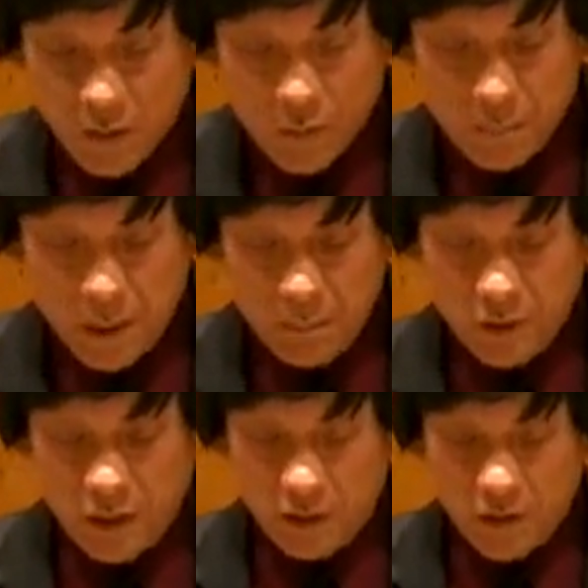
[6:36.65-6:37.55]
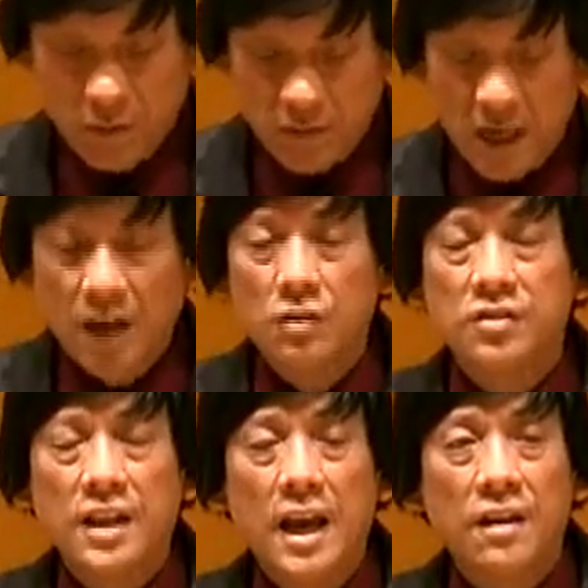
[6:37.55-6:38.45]
where people could go to
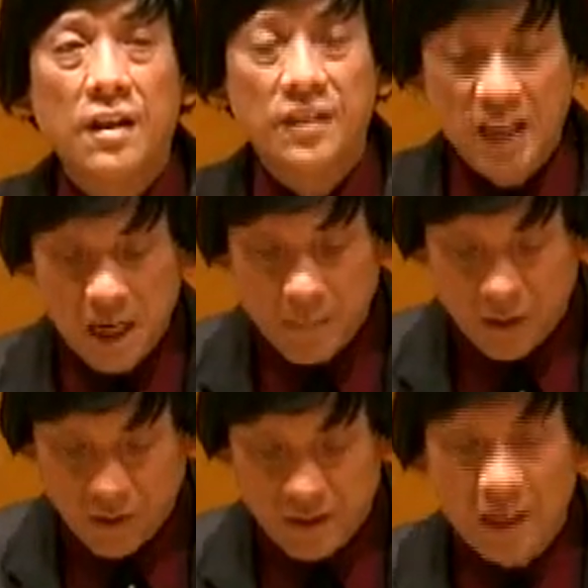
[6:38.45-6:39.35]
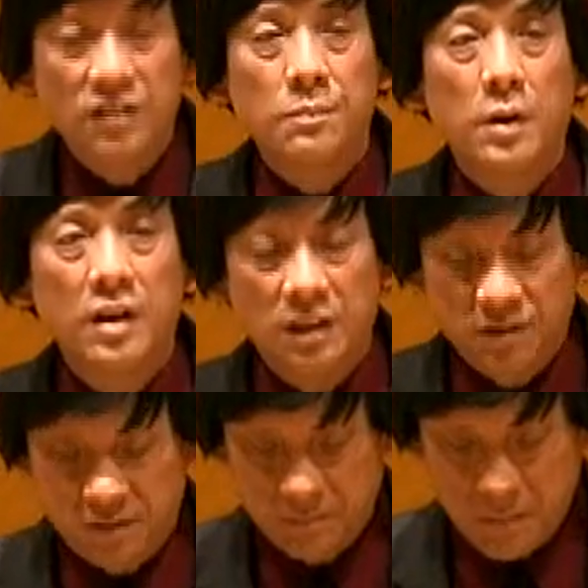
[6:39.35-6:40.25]
understand the immigrant experience.